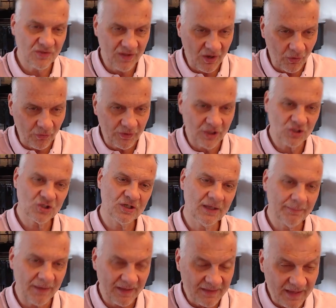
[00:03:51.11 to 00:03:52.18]
the ownership
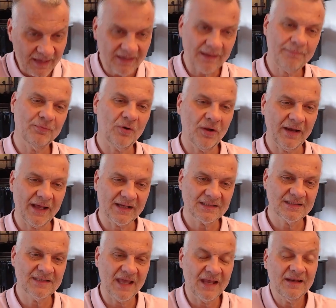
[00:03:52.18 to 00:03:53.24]
and data
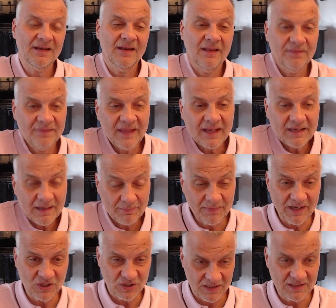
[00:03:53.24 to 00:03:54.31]
products, then data
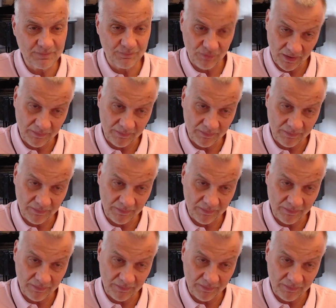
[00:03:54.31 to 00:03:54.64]
mesh is